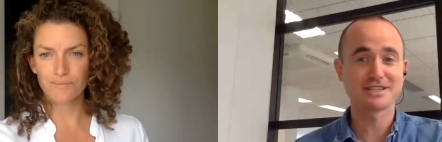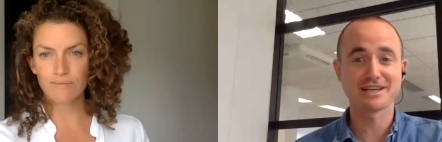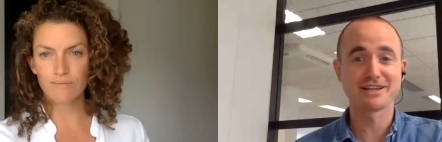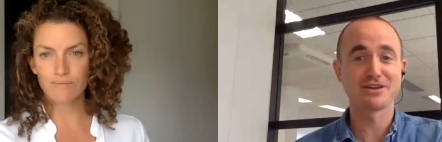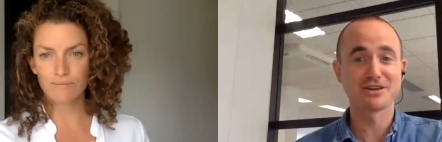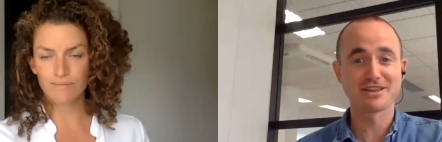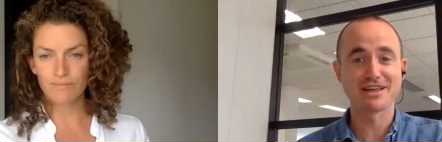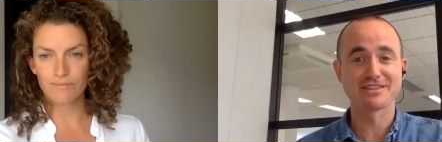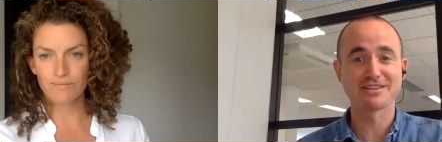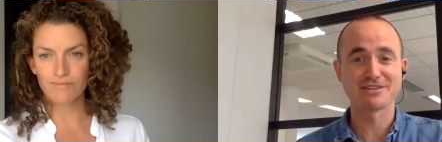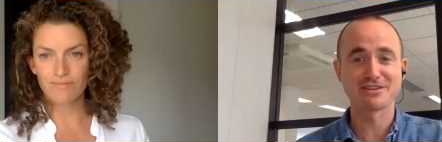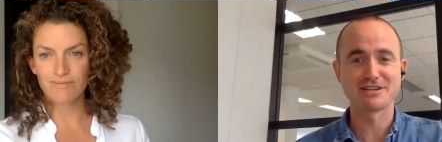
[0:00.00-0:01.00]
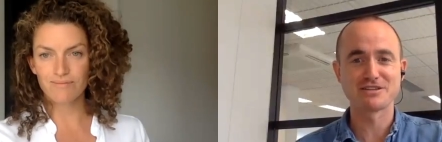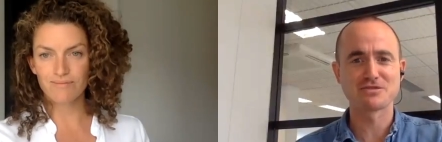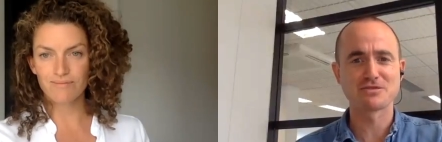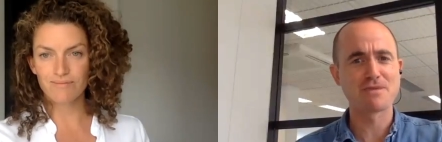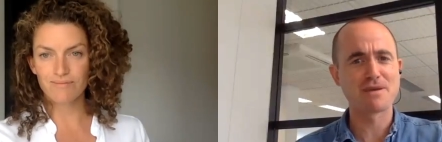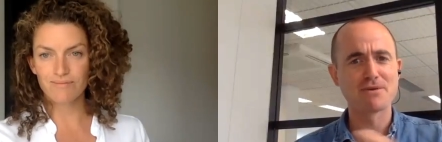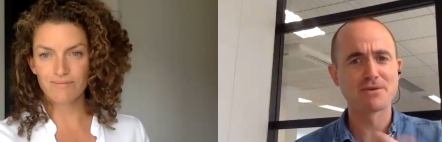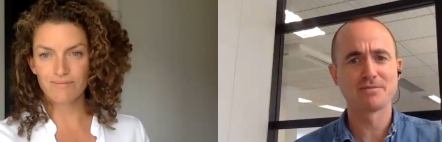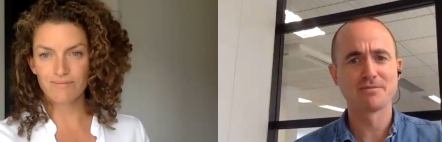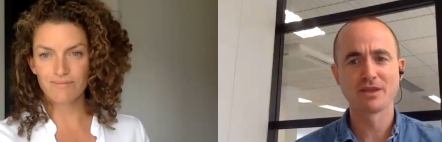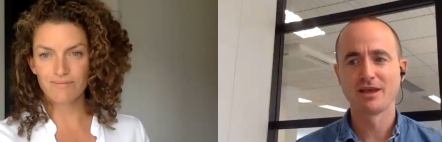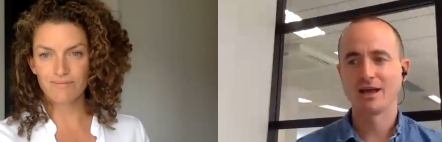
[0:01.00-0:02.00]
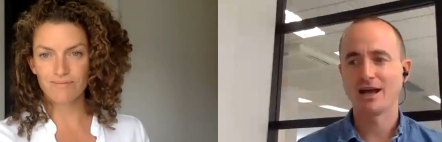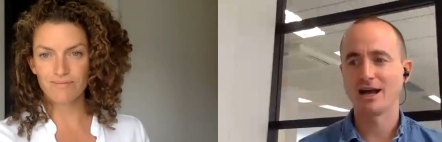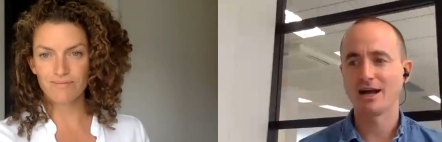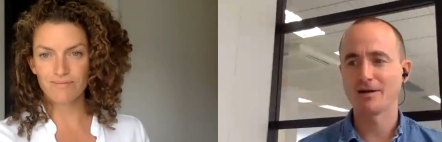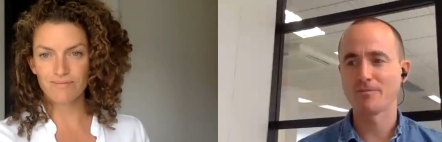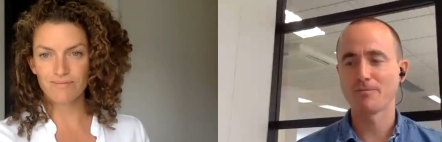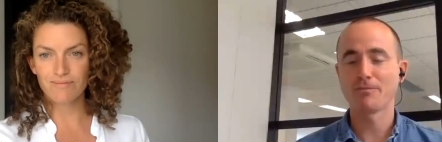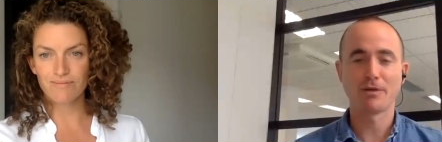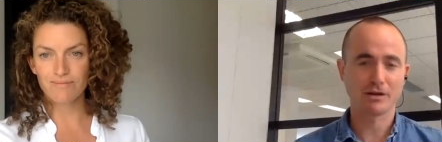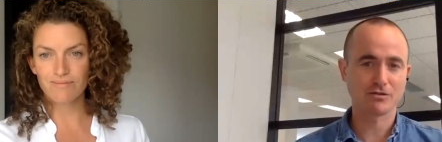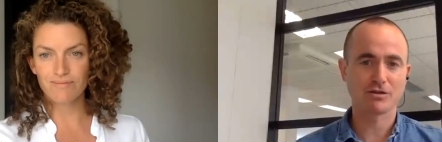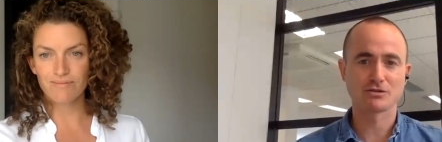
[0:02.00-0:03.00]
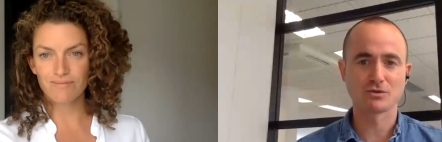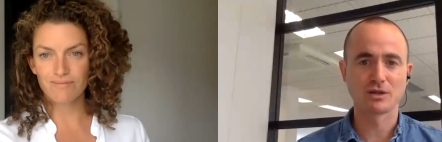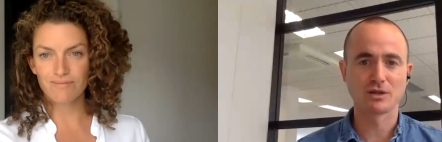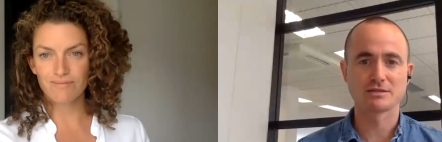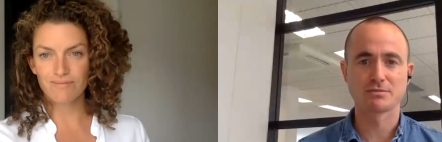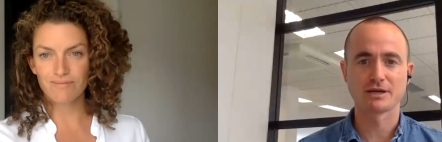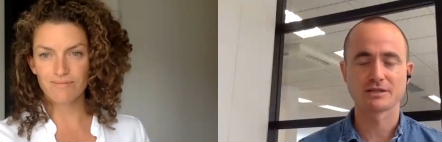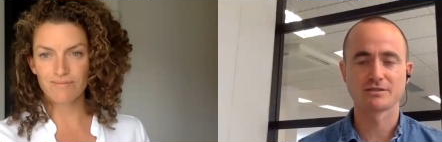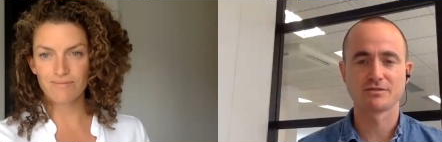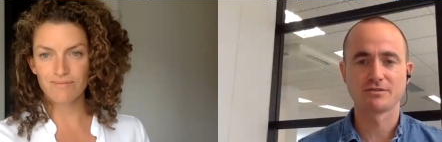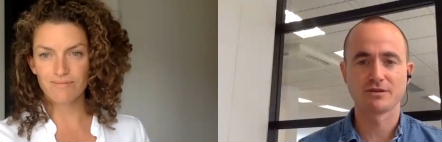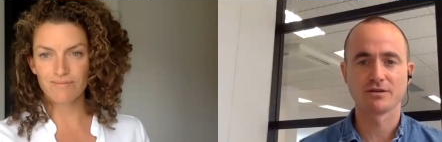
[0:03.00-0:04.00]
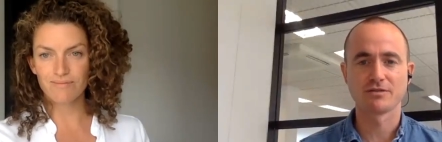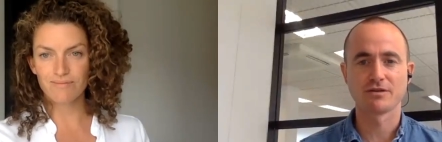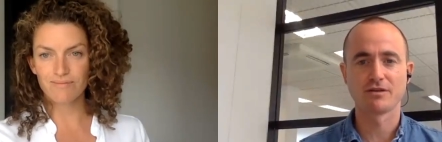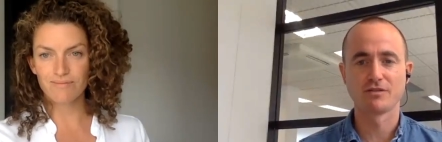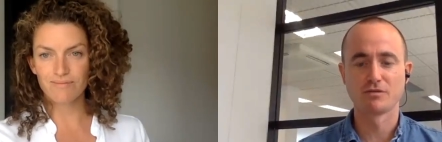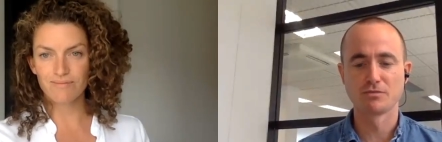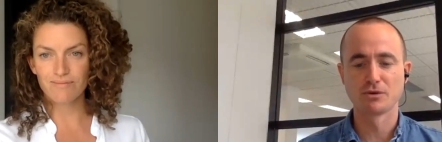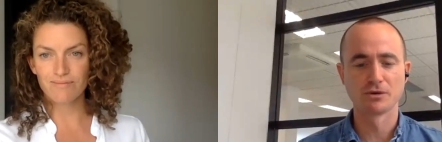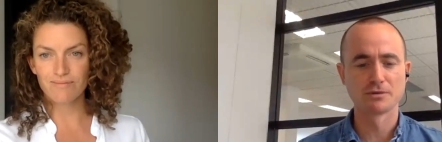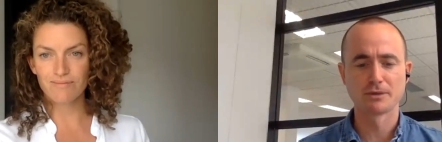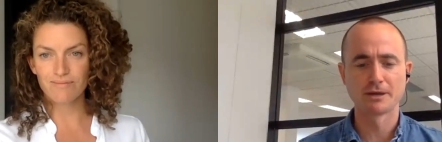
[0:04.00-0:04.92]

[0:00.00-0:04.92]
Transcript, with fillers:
Speaker 1: a lot of that that you need to remember, um, but across all aspects of, of, of, on board.